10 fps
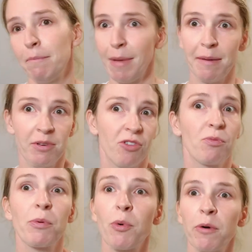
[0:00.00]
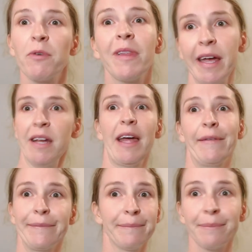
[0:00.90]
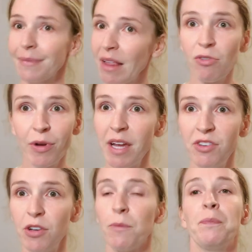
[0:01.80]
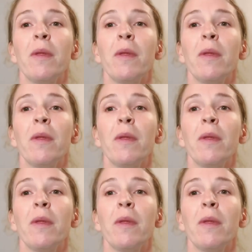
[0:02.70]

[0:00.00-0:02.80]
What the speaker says: Maybe just reward for laying down. That's okay too.